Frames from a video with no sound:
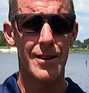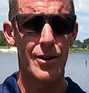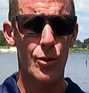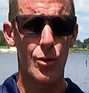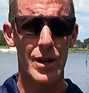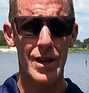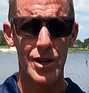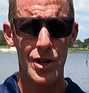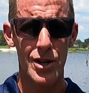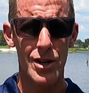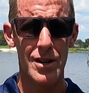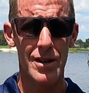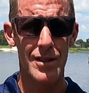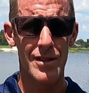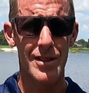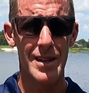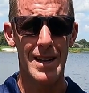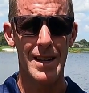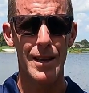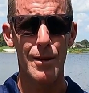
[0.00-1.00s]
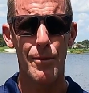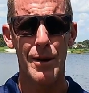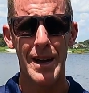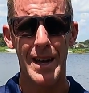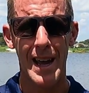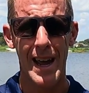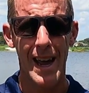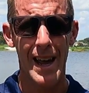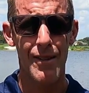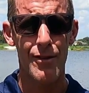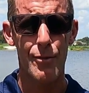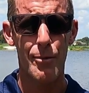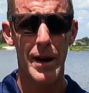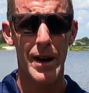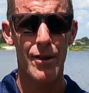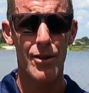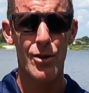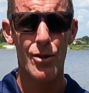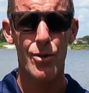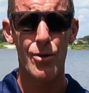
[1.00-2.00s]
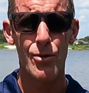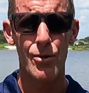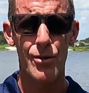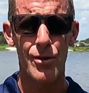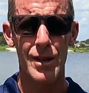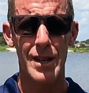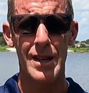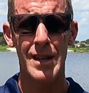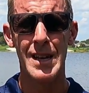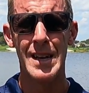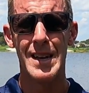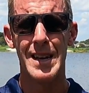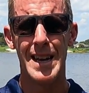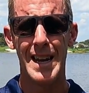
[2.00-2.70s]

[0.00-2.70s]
questions that you might have about cruising,